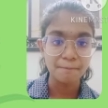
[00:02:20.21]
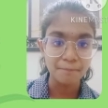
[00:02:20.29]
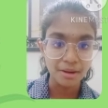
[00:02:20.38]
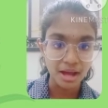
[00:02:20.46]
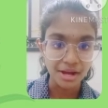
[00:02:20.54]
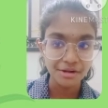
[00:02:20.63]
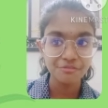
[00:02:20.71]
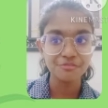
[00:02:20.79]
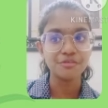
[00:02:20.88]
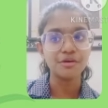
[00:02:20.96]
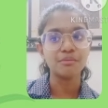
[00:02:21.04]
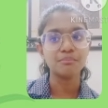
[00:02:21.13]
plant
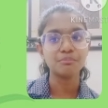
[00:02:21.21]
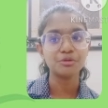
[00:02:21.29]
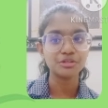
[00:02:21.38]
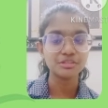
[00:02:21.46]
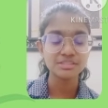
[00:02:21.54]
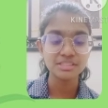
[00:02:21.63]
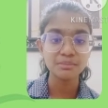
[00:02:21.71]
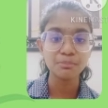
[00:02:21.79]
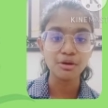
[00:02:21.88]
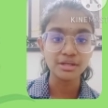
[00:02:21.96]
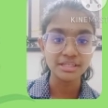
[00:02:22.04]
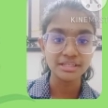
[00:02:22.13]
from producing
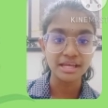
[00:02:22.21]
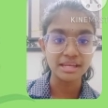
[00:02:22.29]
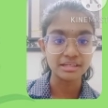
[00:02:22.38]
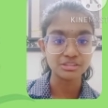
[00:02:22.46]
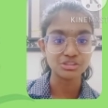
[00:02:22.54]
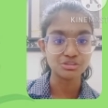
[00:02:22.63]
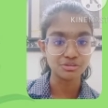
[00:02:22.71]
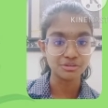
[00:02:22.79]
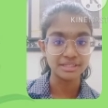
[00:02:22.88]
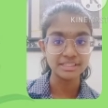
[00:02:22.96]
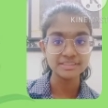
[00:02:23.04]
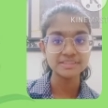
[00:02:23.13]

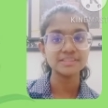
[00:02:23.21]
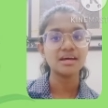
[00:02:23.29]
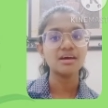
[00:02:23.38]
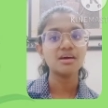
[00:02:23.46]
polygalactonase,